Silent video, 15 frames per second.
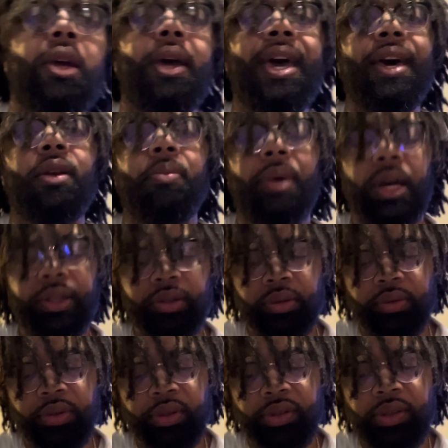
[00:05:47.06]
atomizer
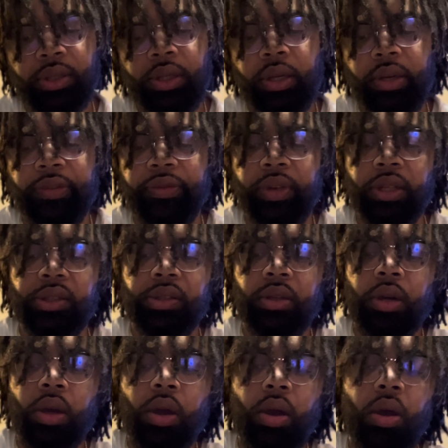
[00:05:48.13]
to see if it's
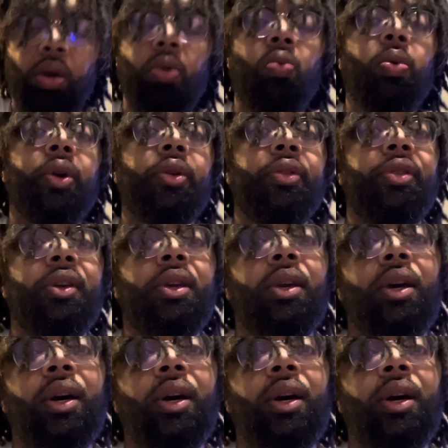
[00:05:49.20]
worthy